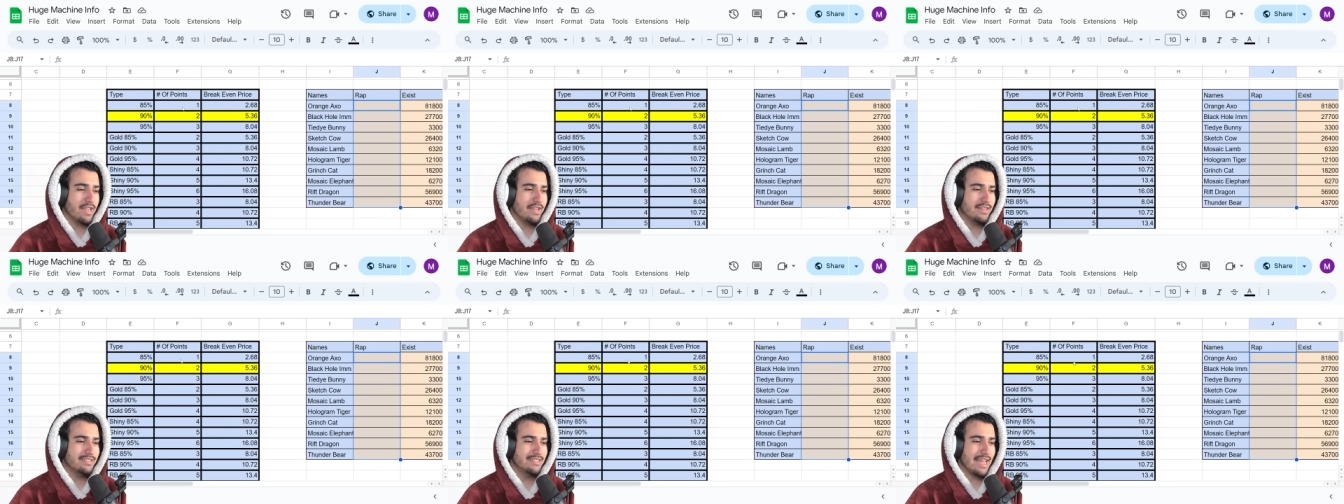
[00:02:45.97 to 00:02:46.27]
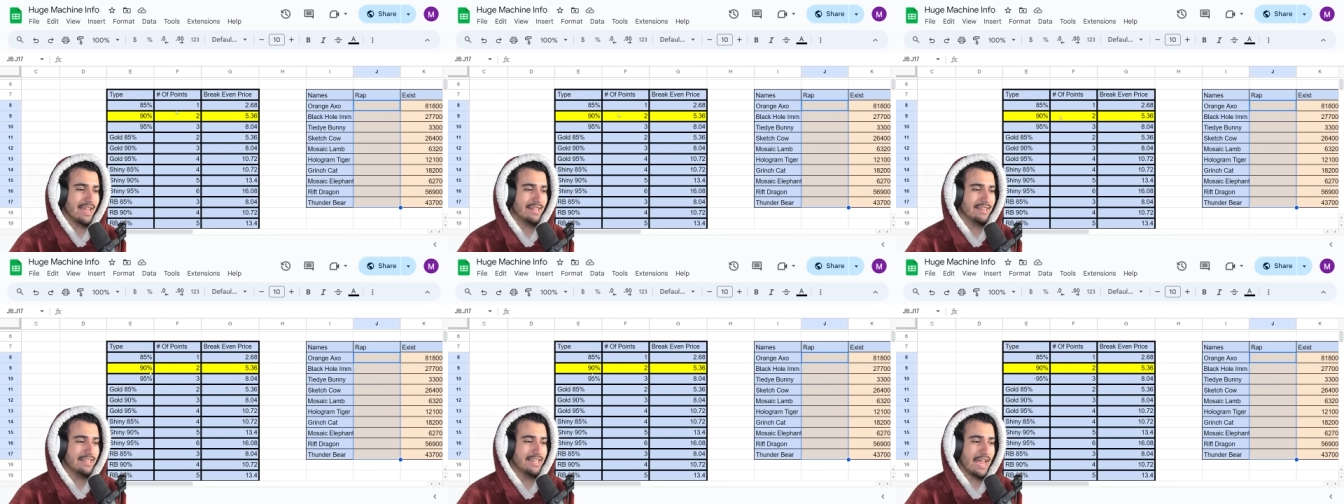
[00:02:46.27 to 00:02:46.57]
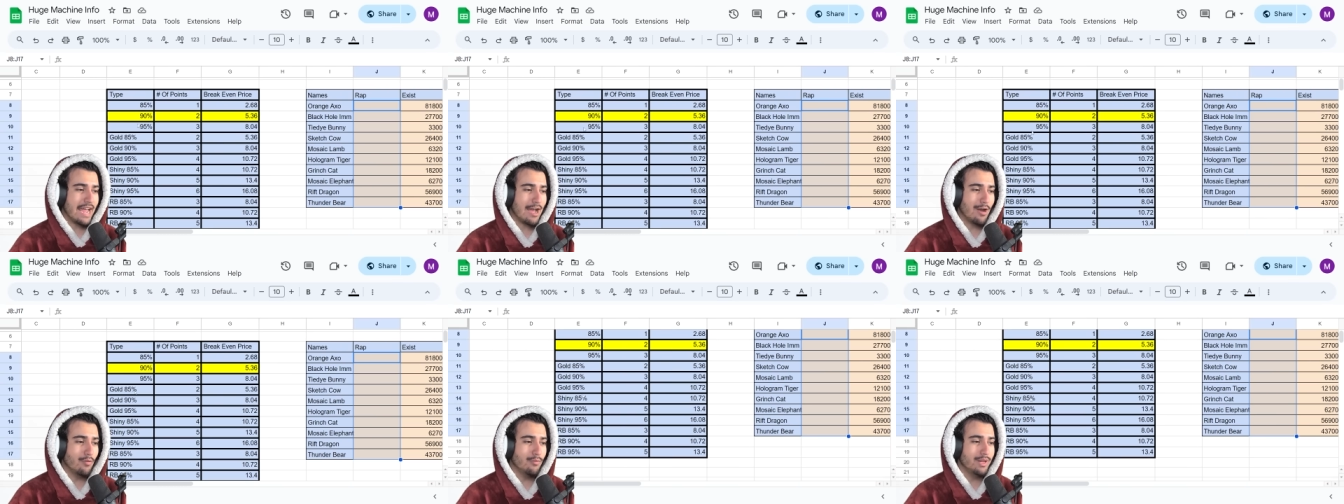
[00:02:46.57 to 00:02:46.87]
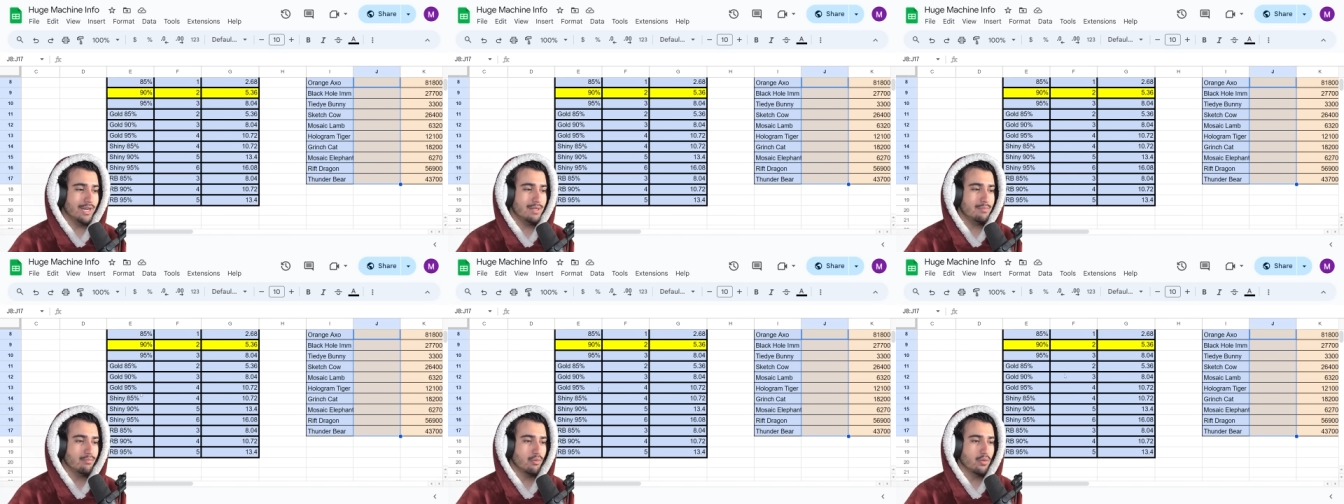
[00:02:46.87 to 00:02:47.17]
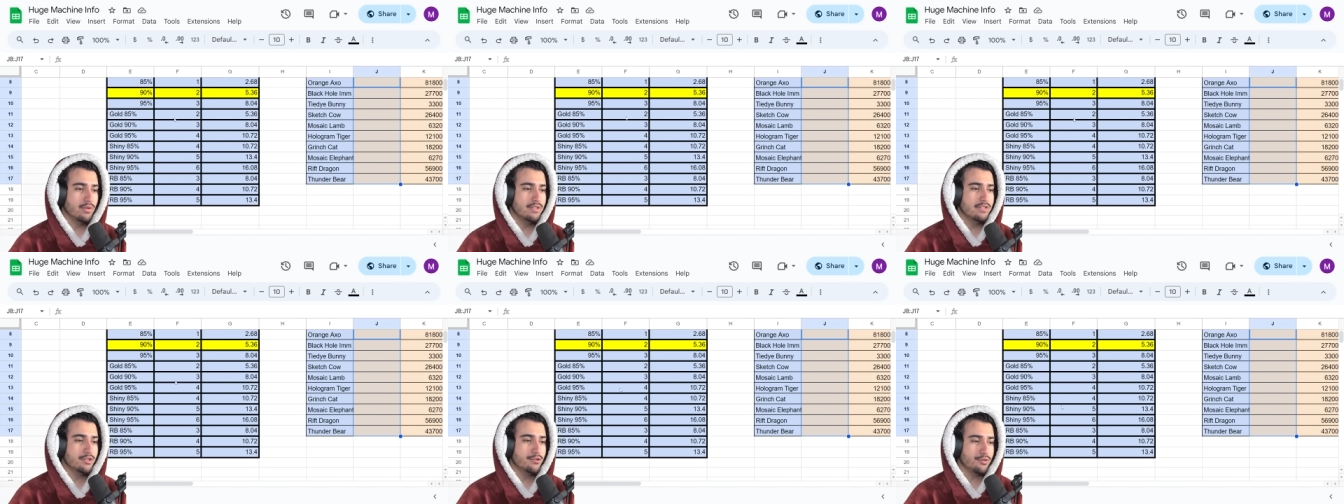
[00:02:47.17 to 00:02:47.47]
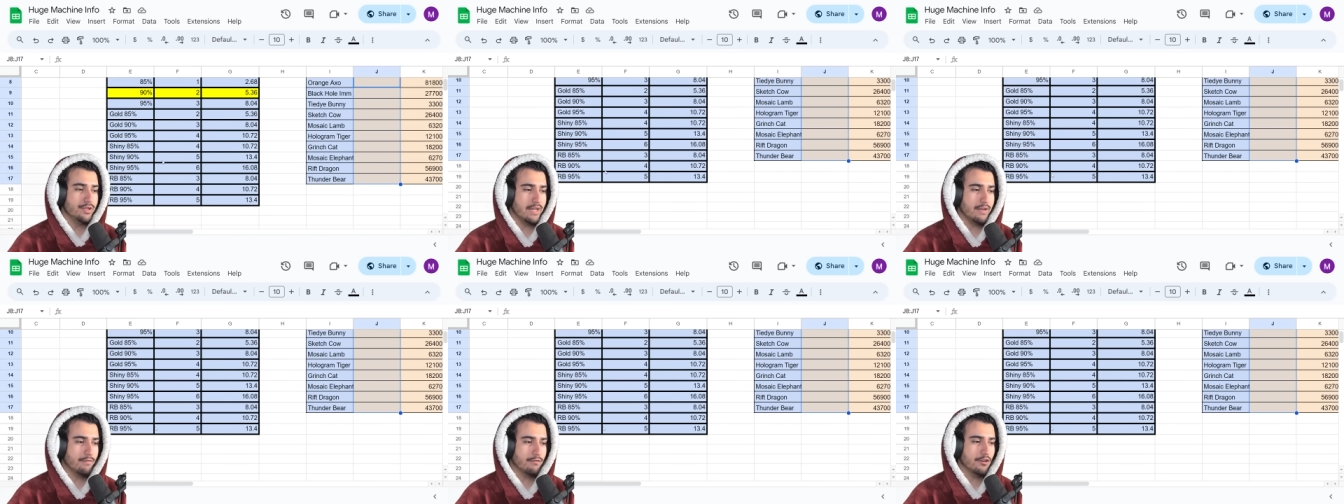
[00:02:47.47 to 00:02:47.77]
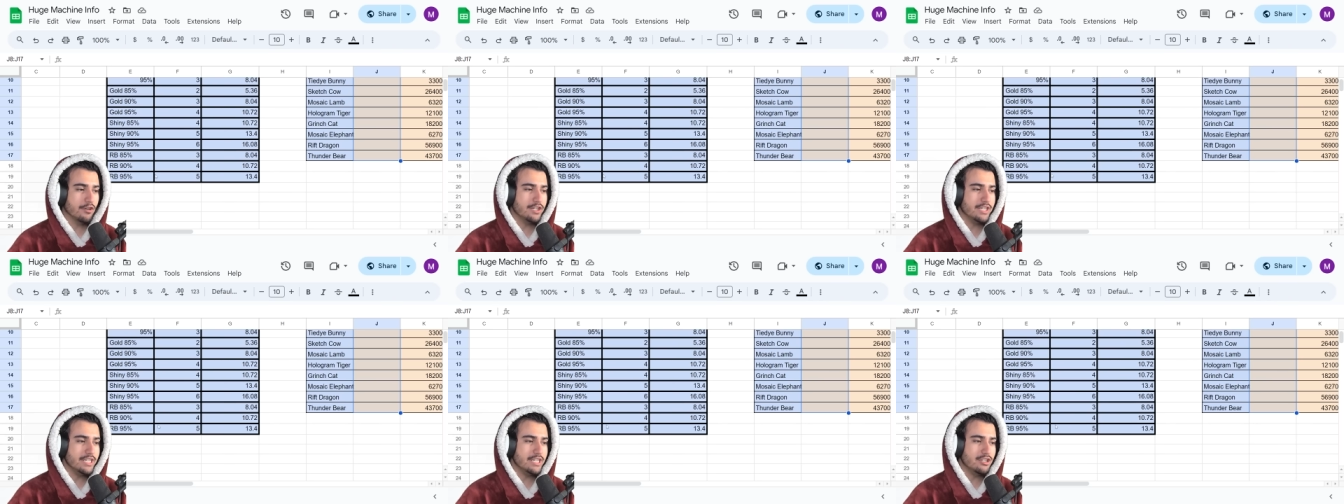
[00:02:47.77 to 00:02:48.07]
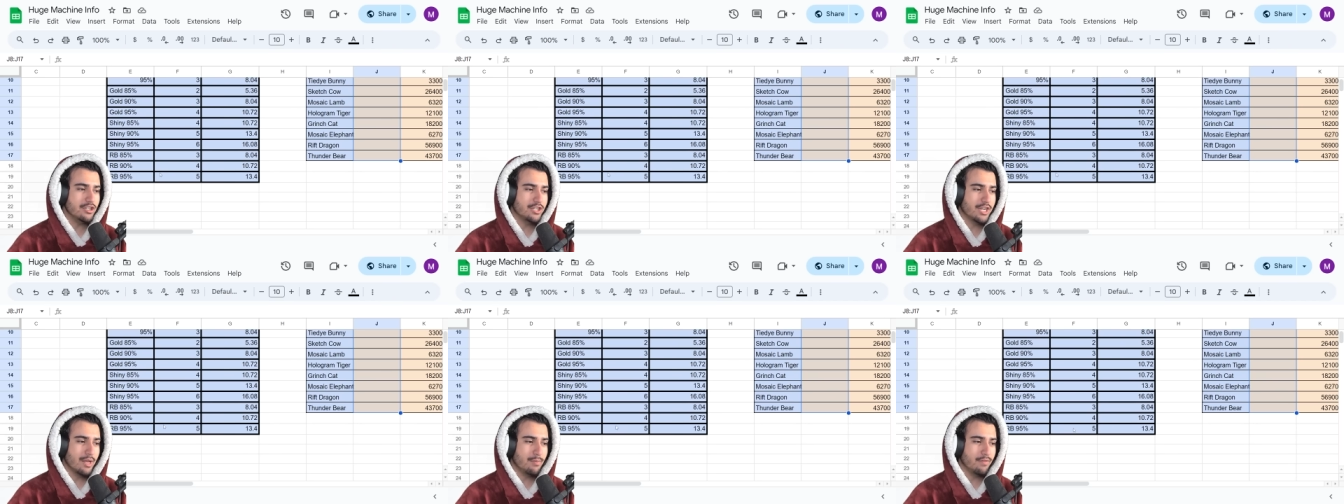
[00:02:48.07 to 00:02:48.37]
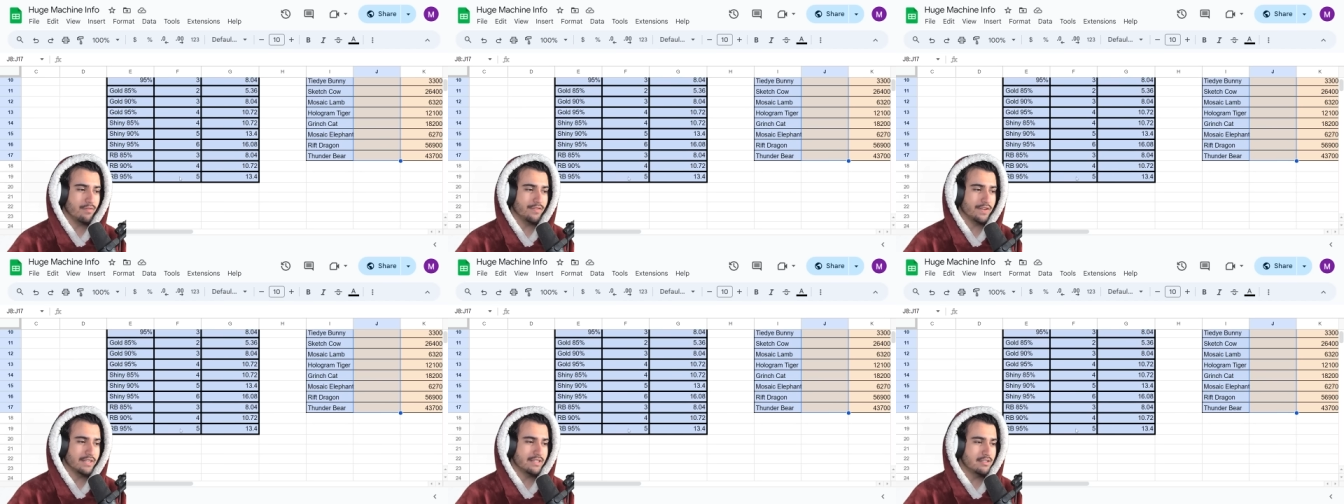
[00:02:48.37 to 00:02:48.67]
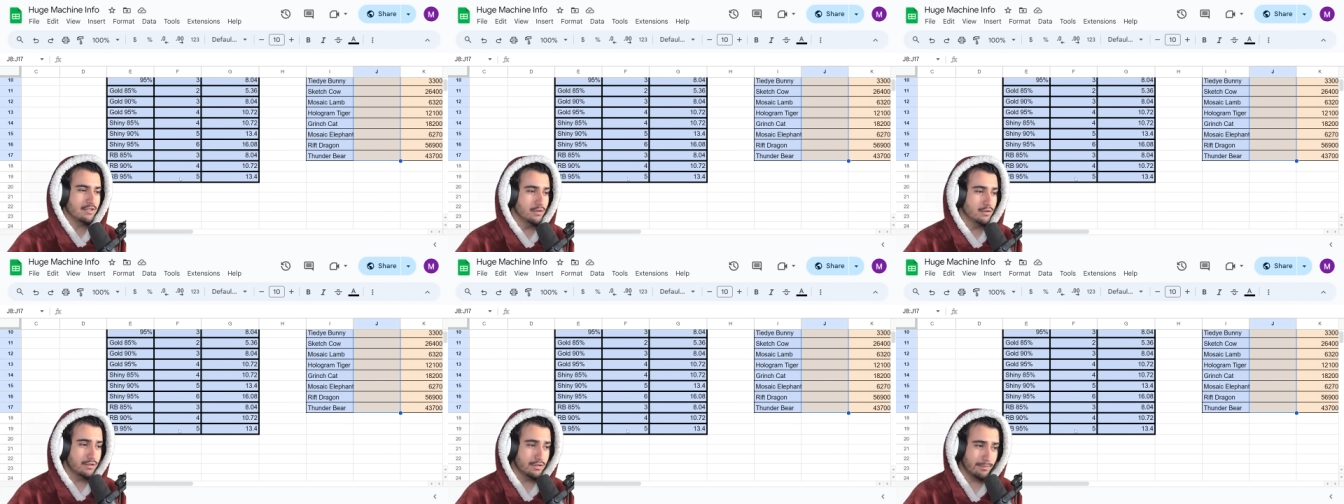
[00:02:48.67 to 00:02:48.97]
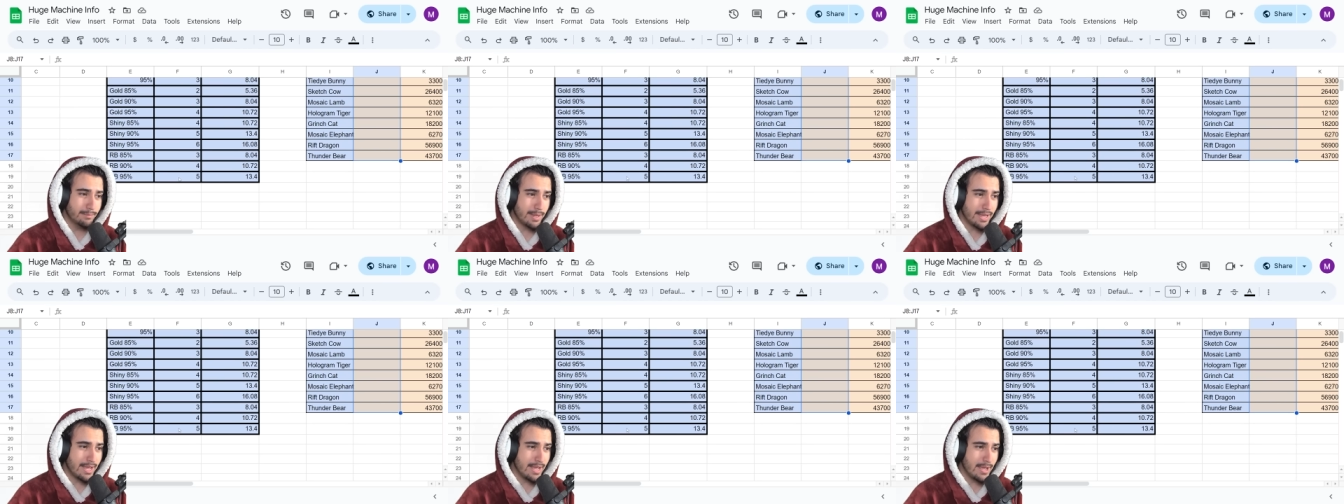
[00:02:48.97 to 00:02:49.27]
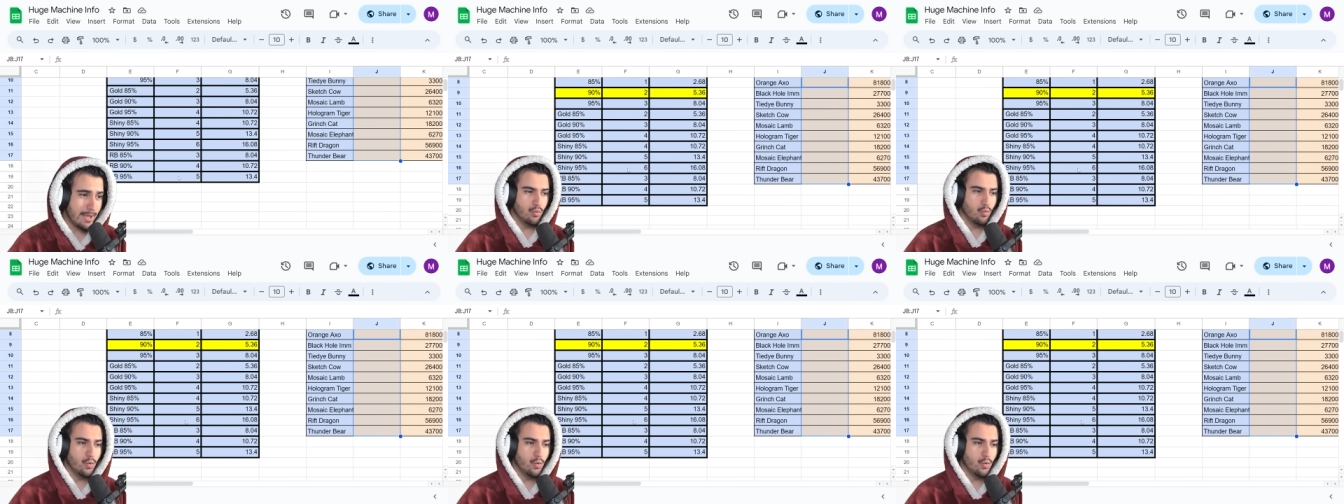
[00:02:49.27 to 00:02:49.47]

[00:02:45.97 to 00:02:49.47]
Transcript: exactly how many points you get for each type of exclusive pet,